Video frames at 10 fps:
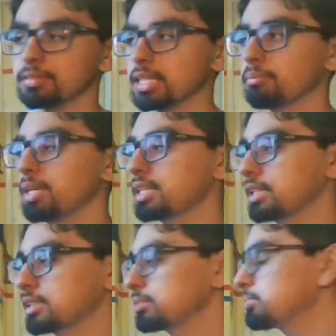like make
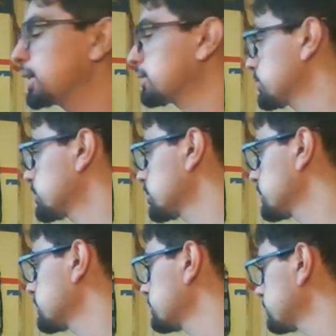custom mounts for
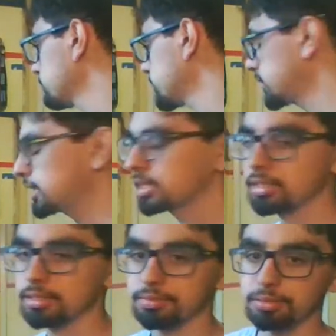them and put it in
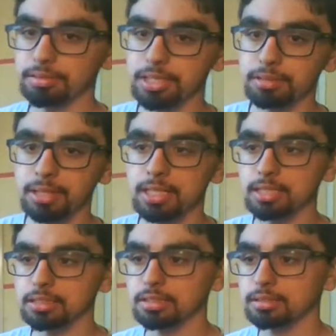there if you really
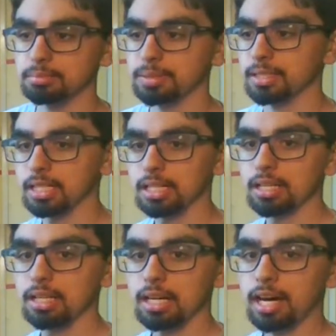wanted to. But
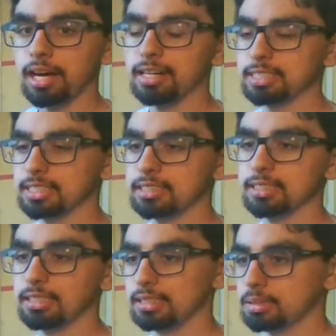I honestly
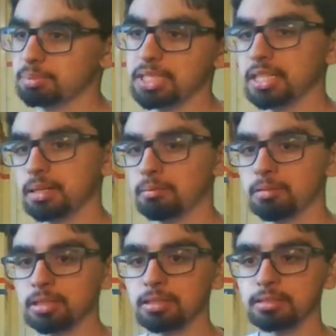think just picking up
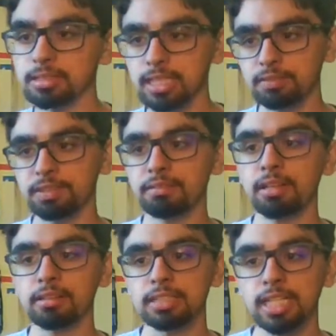one of those
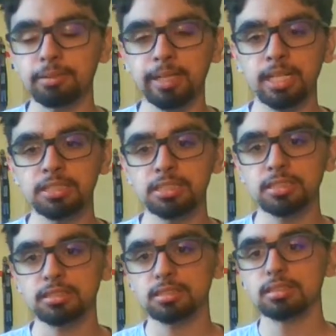$95 Dynamite
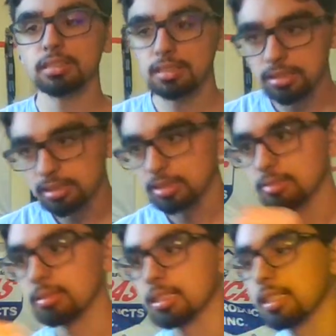engines,
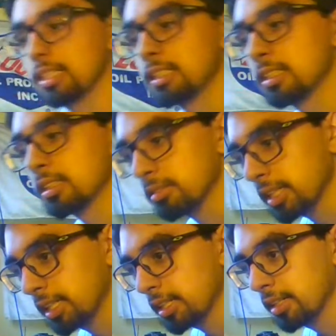one of these engines
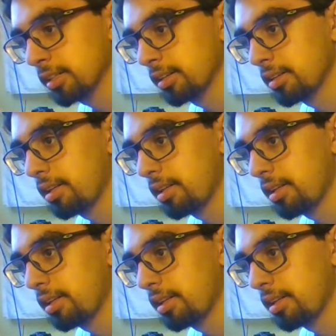right here,